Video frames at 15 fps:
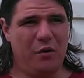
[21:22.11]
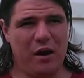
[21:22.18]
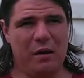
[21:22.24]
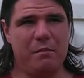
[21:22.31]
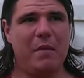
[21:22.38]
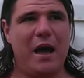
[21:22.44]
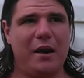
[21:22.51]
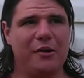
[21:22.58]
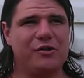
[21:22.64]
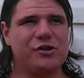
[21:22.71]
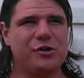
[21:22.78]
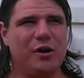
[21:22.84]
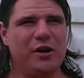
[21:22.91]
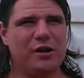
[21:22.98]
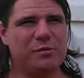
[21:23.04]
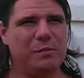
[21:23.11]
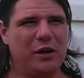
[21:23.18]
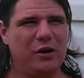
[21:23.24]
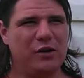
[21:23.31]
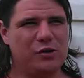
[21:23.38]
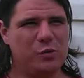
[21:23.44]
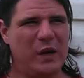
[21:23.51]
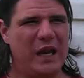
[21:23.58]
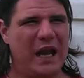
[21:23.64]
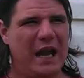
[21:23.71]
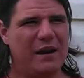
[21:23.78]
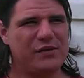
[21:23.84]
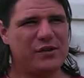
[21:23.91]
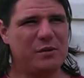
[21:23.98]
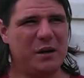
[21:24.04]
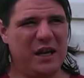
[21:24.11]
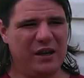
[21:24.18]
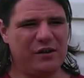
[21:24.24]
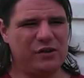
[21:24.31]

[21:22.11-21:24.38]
it matters to us because we have some